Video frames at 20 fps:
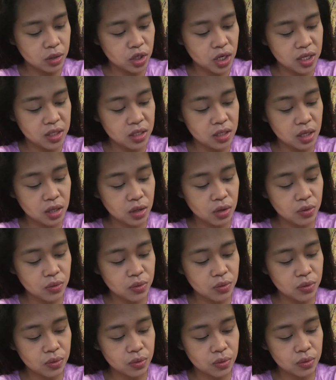Chestnut
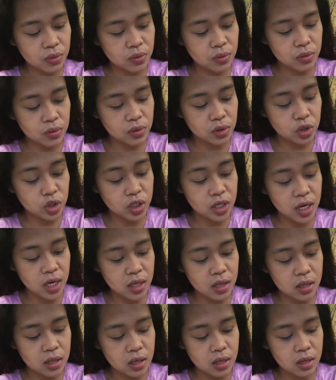yung
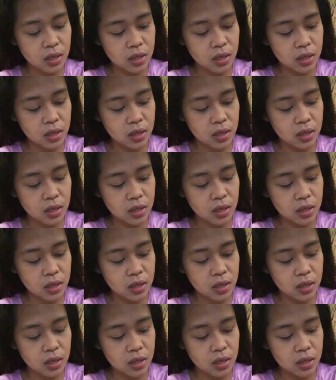shade.